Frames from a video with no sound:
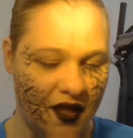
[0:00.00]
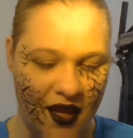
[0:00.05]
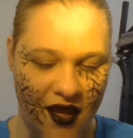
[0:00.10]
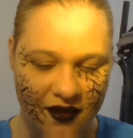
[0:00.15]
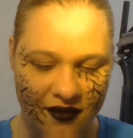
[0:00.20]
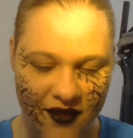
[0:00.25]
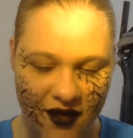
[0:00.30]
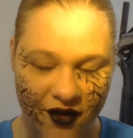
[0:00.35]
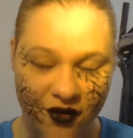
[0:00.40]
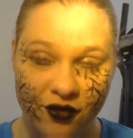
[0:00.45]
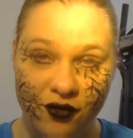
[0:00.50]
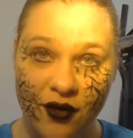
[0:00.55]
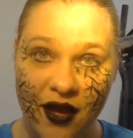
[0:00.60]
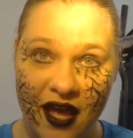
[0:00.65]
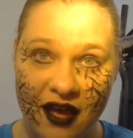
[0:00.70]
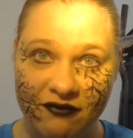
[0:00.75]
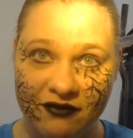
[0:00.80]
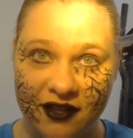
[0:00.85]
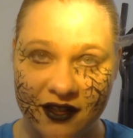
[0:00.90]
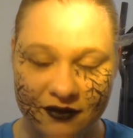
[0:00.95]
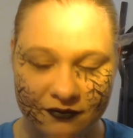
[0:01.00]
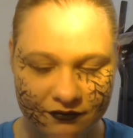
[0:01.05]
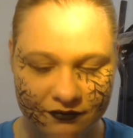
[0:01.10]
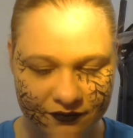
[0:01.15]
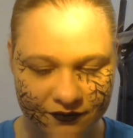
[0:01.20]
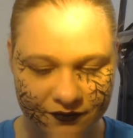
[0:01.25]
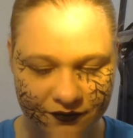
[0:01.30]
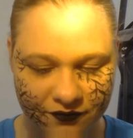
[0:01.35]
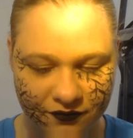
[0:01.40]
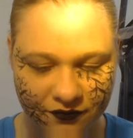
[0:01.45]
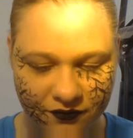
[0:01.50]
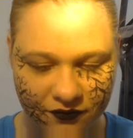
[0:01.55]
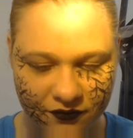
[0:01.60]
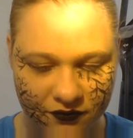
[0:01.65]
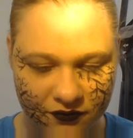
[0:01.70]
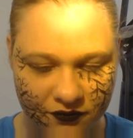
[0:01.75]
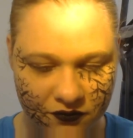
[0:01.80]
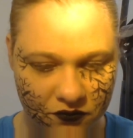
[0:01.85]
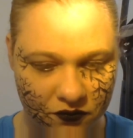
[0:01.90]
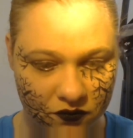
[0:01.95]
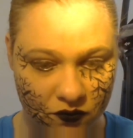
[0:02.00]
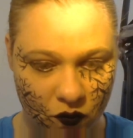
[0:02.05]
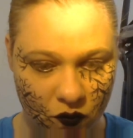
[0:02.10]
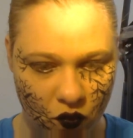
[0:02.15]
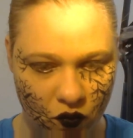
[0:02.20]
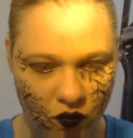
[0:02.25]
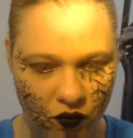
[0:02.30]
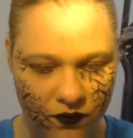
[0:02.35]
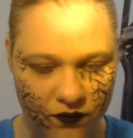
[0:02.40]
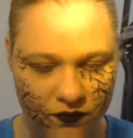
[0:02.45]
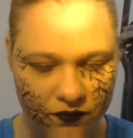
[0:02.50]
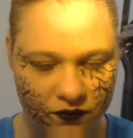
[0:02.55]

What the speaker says: And there you have it. Ooh.